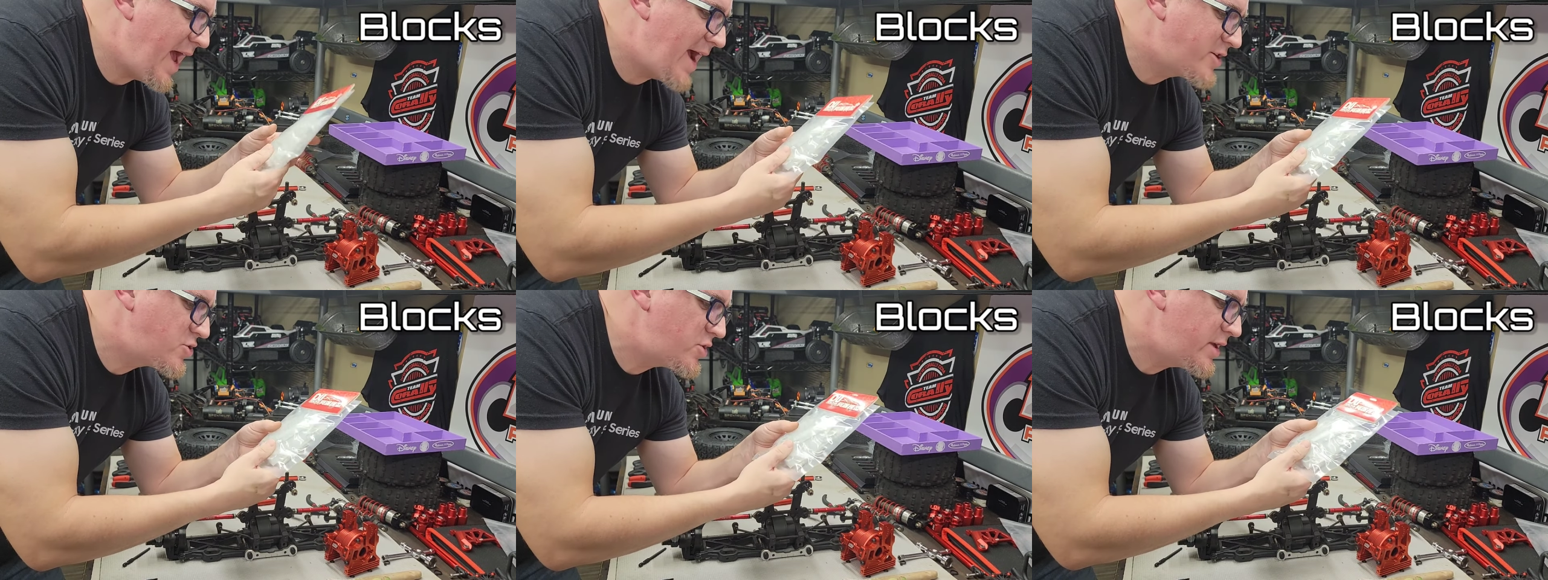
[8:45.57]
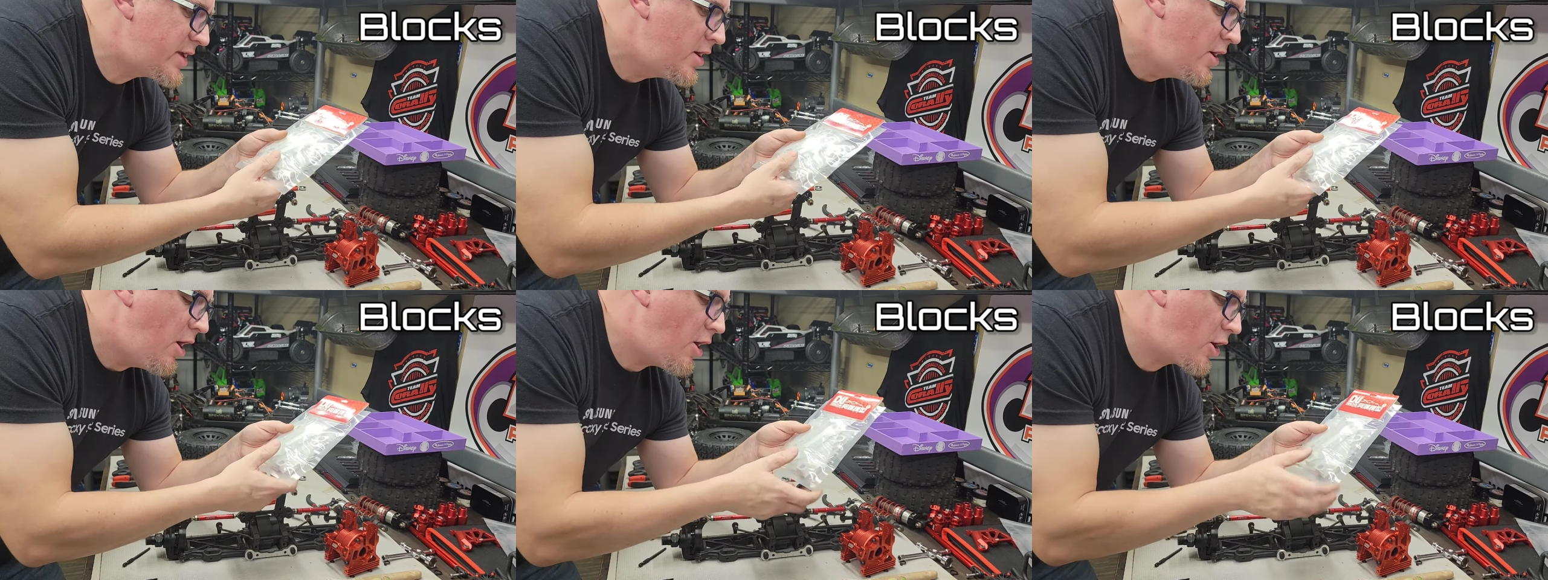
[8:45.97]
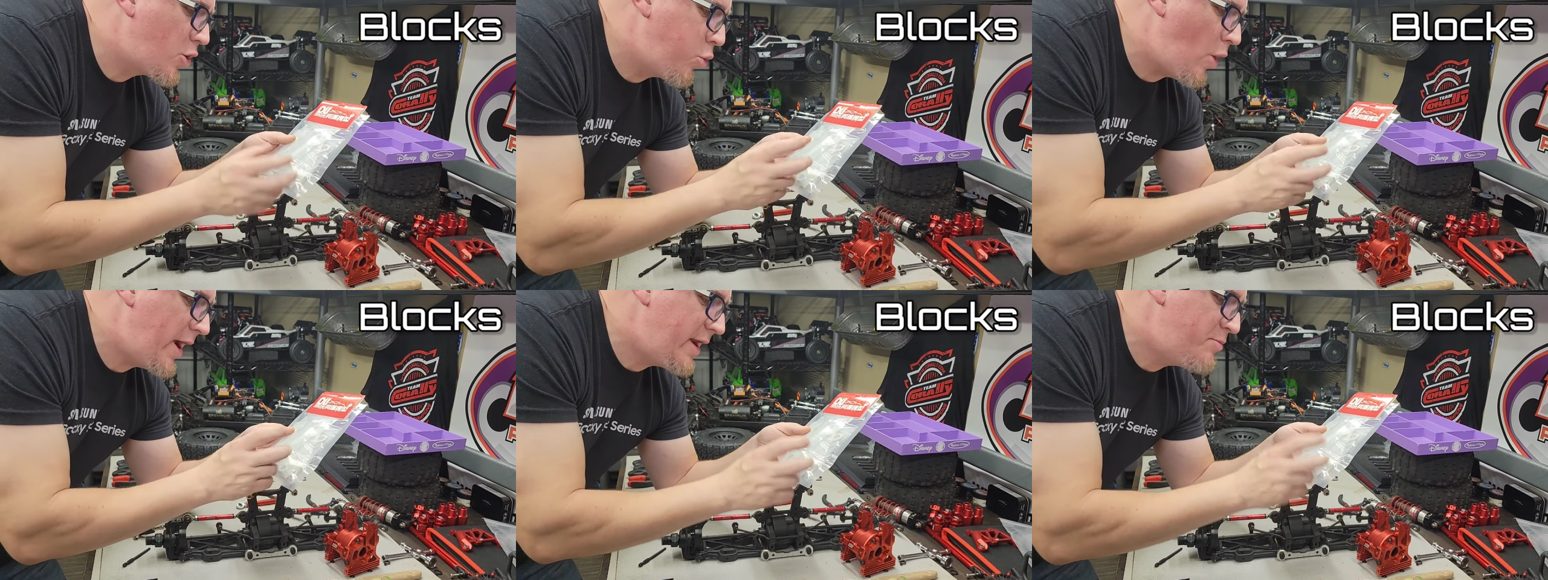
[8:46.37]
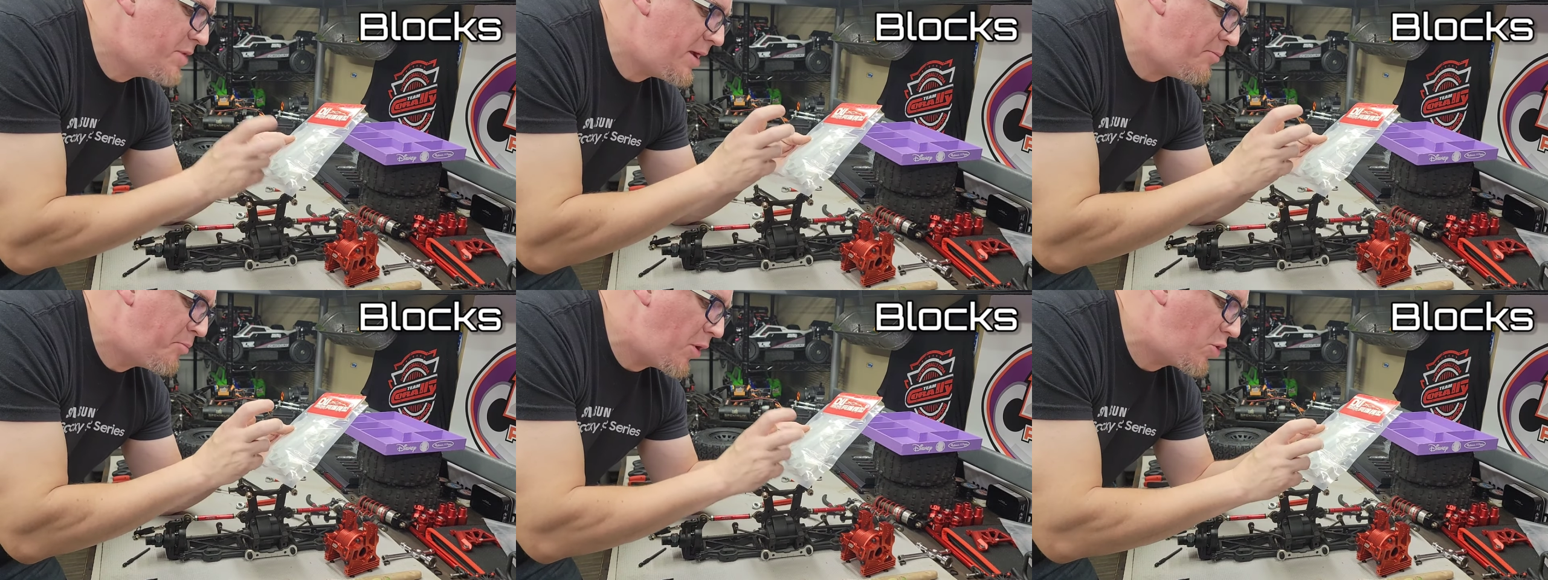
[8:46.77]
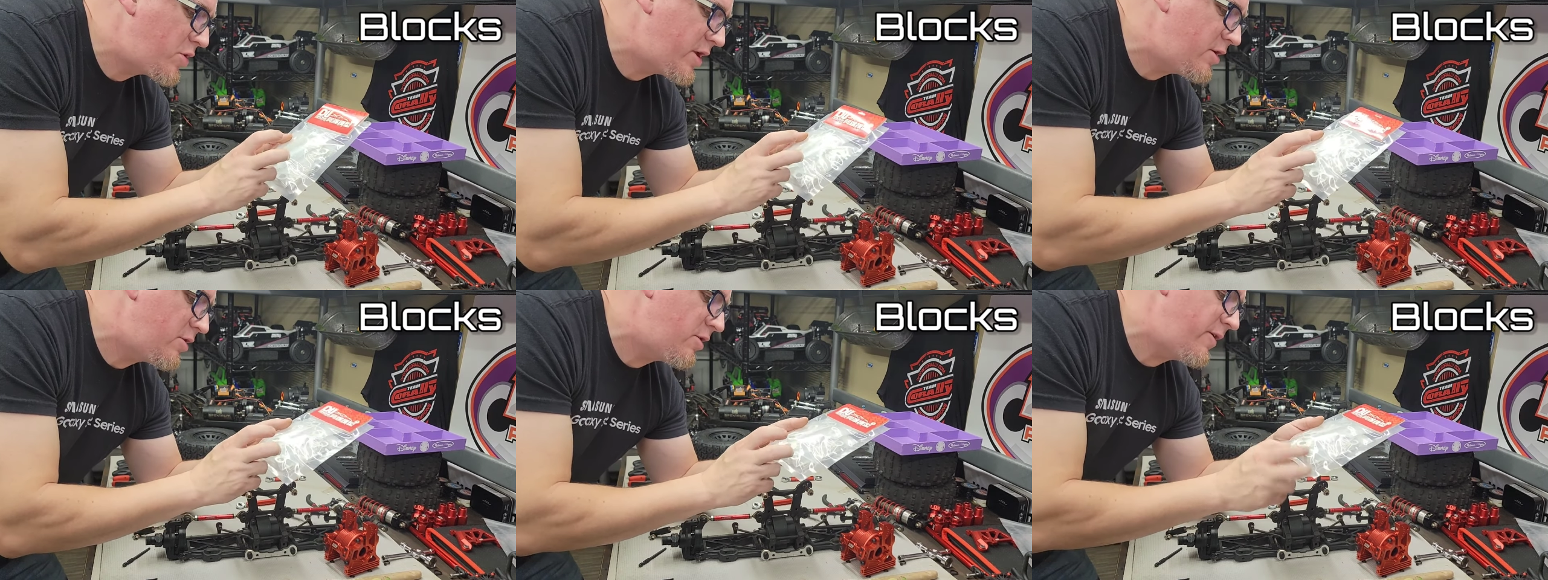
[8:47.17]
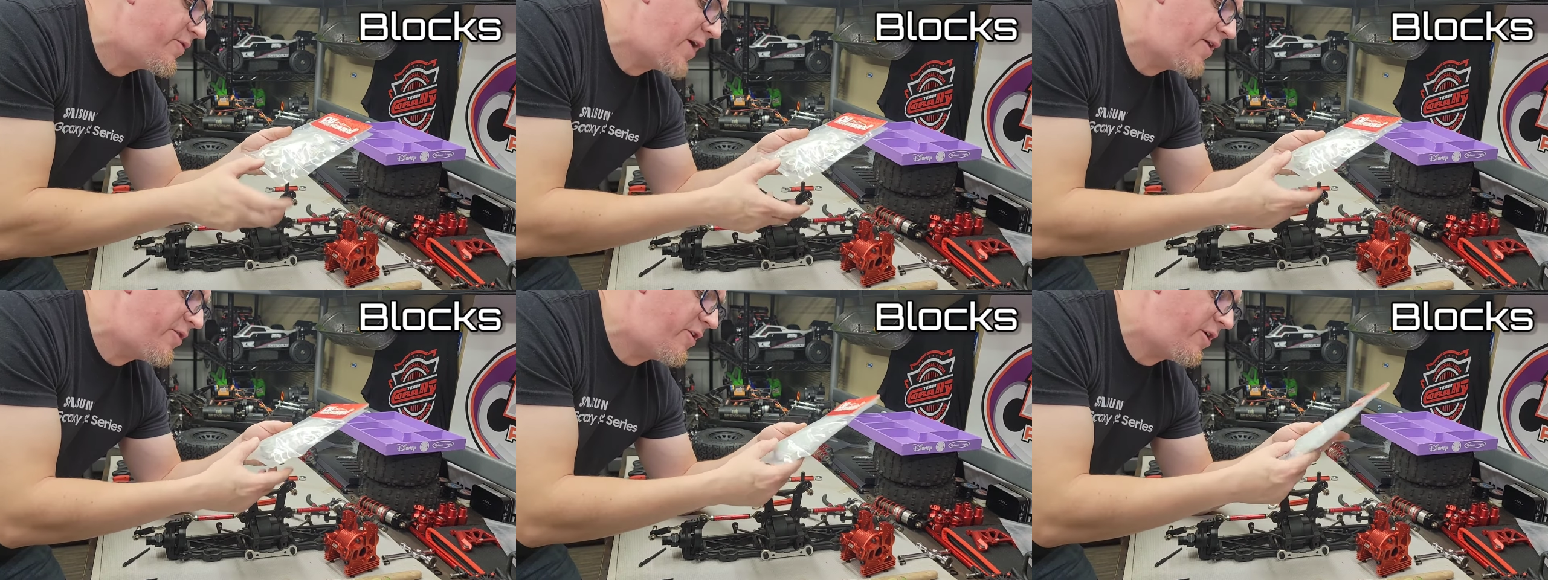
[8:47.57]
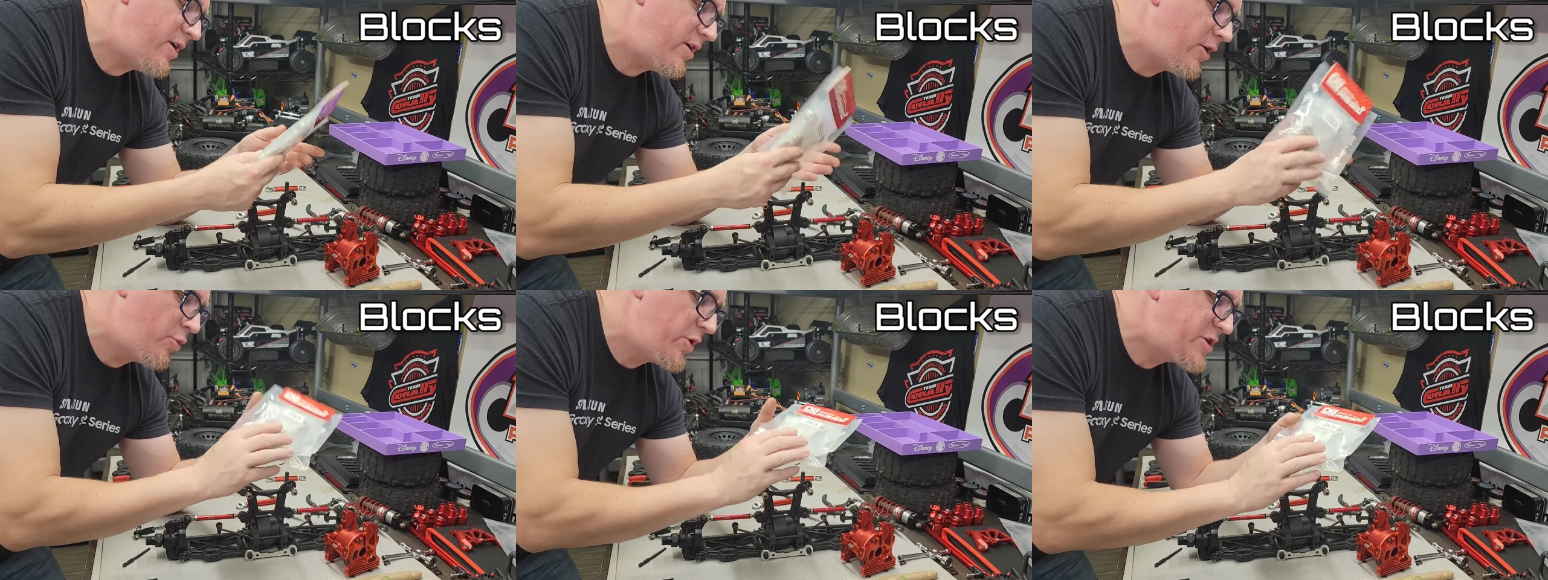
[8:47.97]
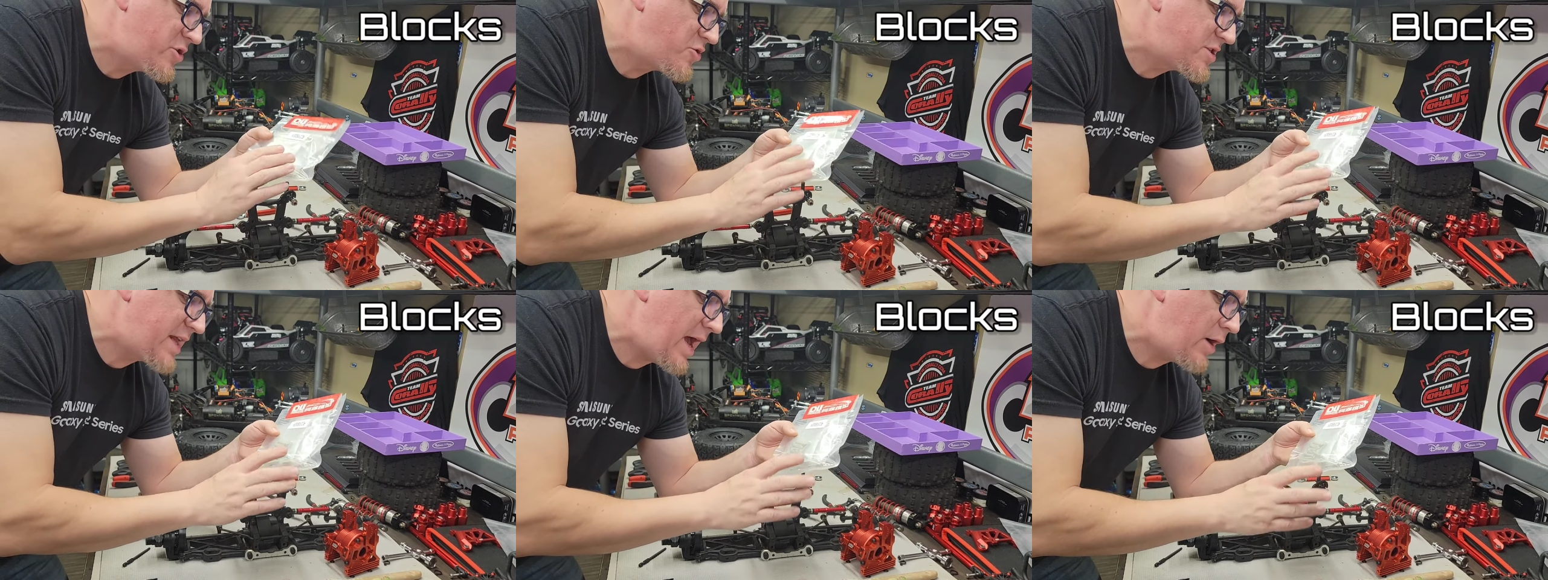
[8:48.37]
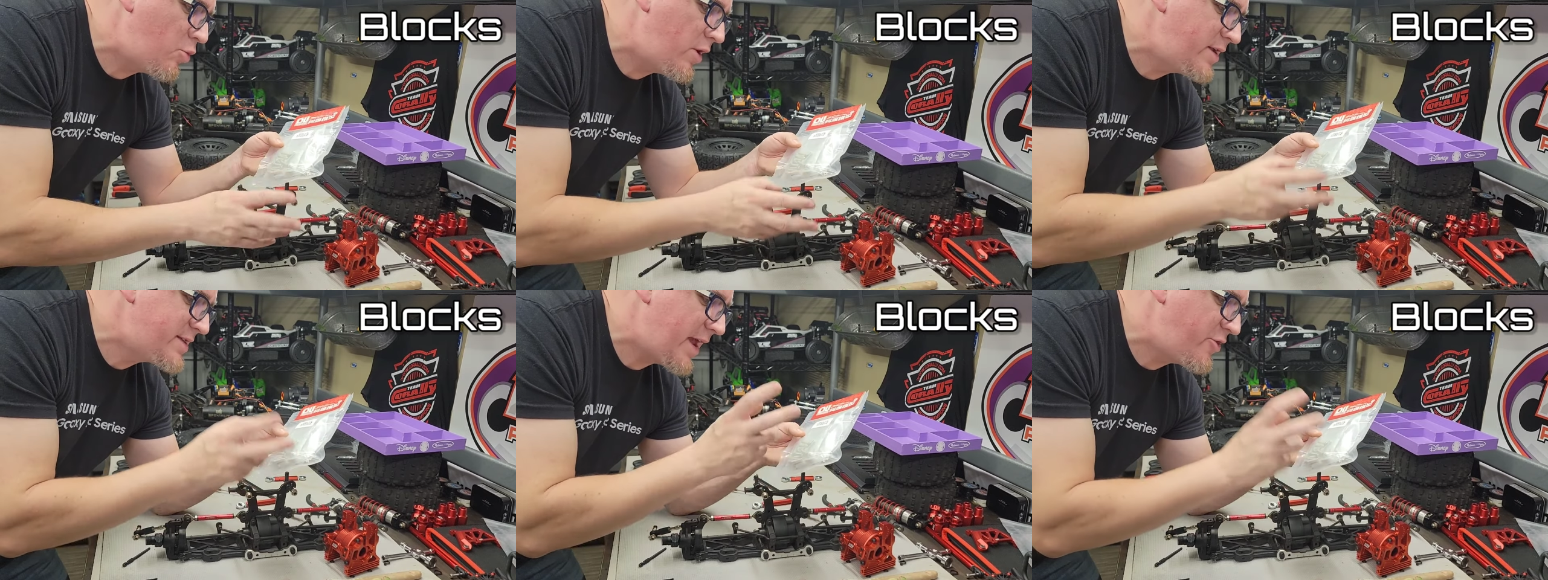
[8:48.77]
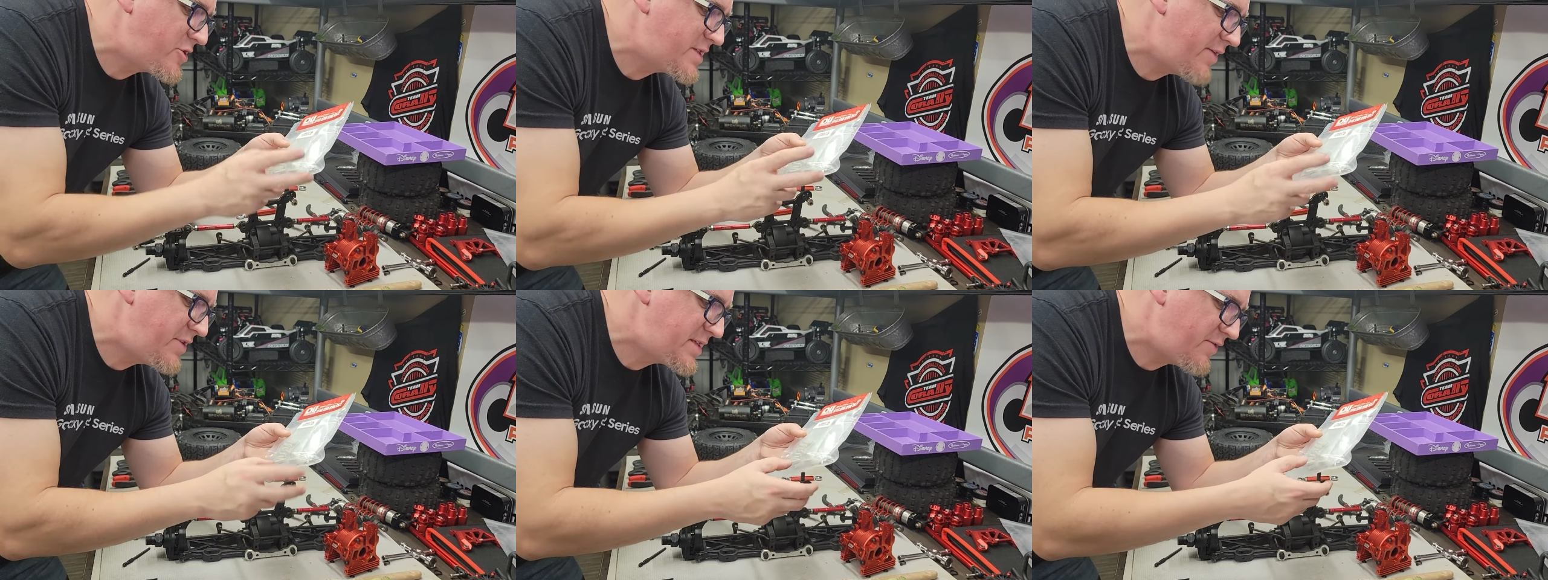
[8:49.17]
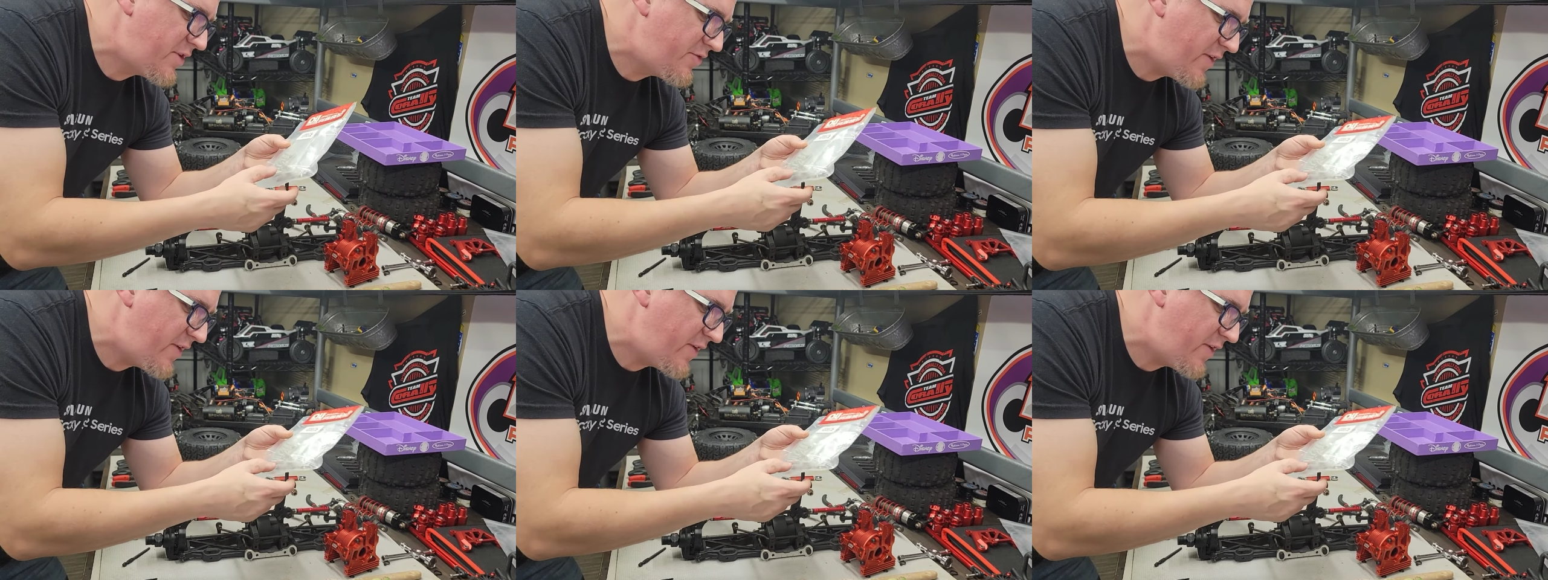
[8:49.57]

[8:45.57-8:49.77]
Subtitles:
Nobody's mouth can be seen.